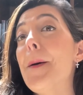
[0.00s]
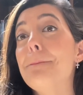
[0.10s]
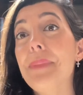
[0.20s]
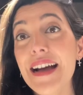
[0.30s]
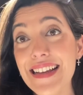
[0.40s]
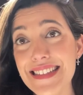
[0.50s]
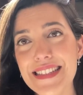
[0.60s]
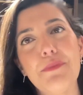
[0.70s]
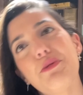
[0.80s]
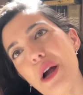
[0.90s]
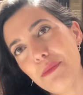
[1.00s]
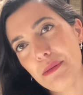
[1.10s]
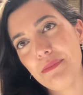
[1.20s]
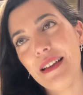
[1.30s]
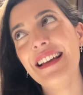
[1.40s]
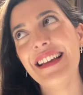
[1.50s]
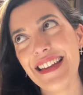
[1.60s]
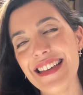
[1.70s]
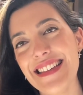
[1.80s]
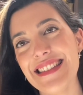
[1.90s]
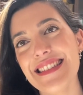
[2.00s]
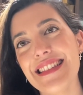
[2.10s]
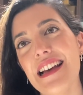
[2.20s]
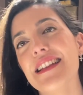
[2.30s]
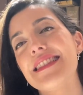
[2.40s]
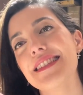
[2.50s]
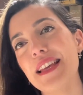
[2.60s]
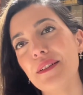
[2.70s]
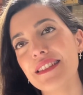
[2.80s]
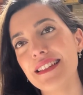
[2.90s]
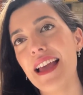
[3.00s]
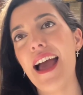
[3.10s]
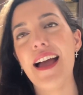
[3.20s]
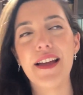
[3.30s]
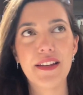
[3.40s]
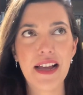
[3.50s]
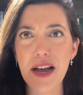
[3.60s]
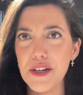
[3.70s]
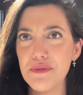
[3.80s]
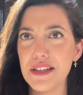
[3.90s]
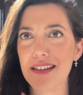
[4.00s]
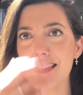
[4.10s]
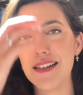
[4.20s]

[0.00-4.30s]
But the problem is that Selden had kind of like